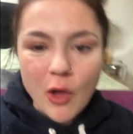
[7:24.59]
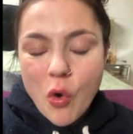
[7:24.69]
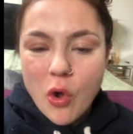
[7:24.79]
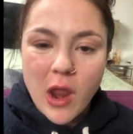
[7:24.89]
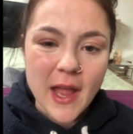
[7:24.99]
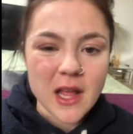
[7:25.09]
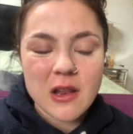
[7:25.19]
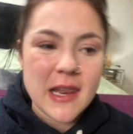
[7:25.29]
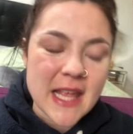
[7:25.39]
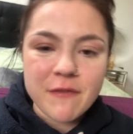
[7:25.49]
or like
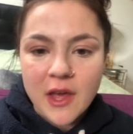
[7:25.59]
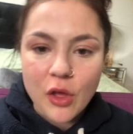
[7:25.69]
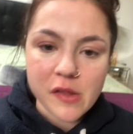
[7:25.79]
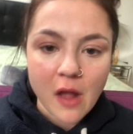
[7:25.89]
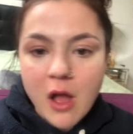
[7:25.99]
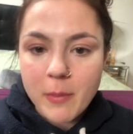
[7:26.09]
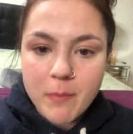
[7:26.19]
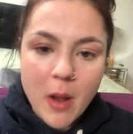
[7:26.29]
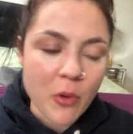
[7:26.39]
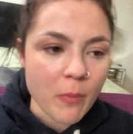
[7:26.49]
leave it, because
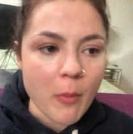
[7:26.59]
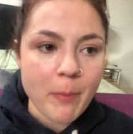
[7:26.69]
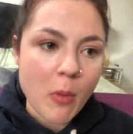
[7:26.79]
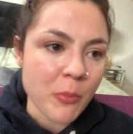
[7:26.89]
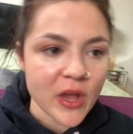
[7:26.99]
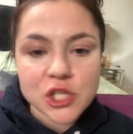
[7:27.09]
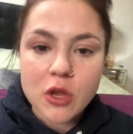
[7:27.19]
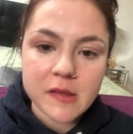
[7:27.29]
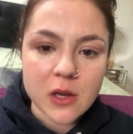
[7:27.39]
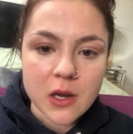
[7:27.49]
I'm not
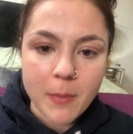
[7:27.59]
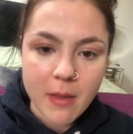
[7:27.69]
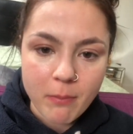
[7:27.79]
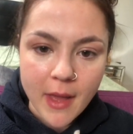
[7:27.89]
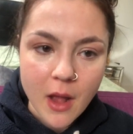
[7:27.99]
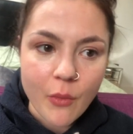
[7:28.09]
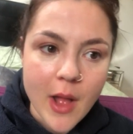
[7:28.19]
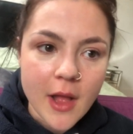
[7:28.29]
interested in a pen pal.